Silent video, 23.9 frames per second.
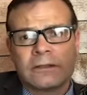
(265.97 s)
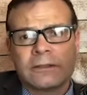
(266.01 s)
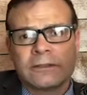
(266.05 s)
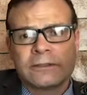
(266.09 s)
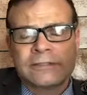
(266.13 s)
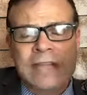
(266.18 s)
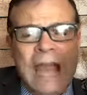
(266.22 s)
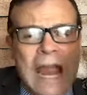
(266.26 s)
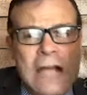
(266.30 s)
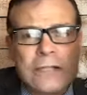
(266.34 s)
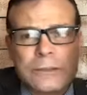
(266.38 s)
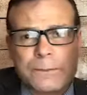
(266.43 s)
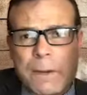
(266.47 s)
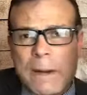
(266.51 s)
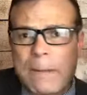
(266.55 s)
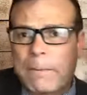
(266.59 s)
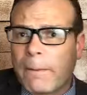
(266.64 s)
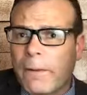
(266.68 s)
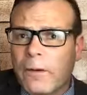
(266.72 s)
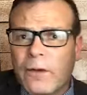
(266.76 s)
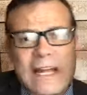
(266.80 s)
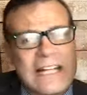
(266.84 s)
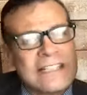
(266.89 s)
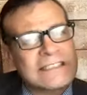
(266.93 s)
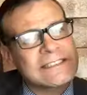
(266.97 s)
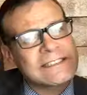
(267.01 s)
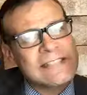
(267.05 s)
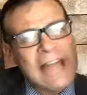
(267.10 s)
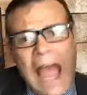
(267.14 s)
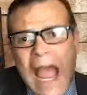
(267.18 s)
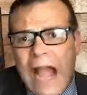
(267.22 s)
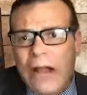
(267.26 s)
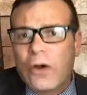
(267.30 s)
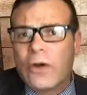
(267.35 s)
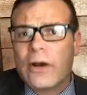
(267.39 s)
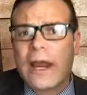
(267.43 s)
Salespeople, it's
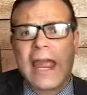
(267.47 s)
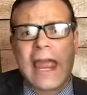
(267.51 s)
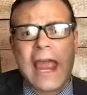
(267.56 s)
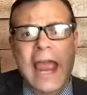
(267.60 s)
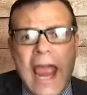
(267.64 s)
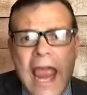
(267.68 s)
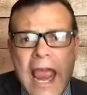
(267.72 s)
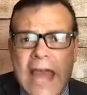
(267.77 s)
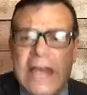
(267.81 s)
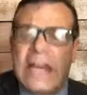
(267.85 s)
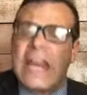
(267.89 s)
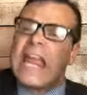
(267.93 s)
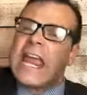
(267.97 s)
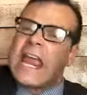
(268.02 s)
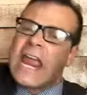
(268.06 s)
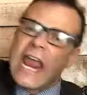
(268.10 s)
not going to end.